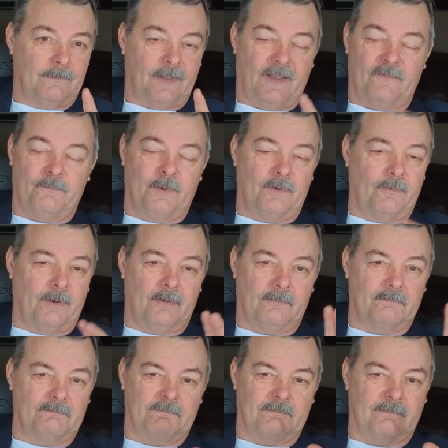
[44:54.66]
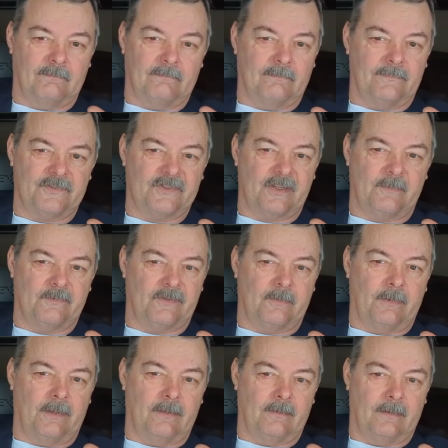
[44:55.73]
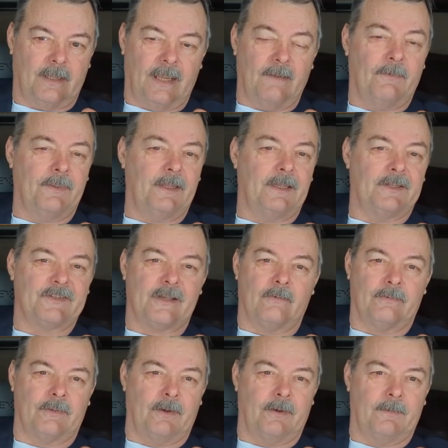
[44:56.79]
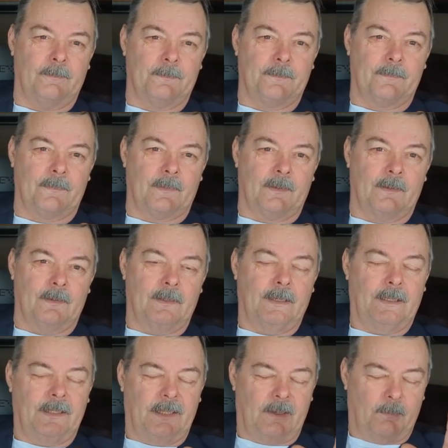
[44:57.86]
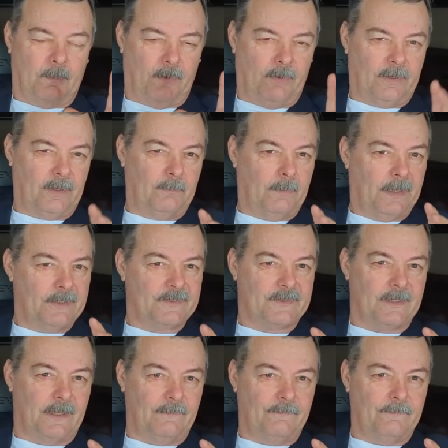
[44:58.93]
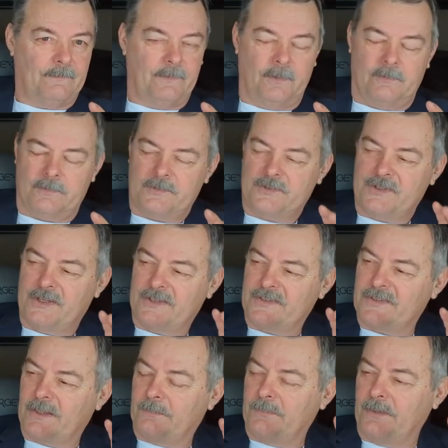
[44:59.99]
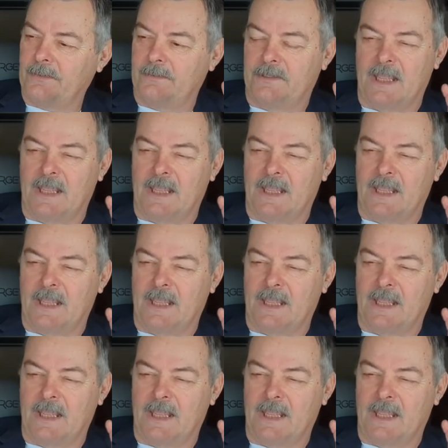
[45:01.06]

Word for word: I've been around, seems to be everything that's out there. And the American-made stuff, there is just something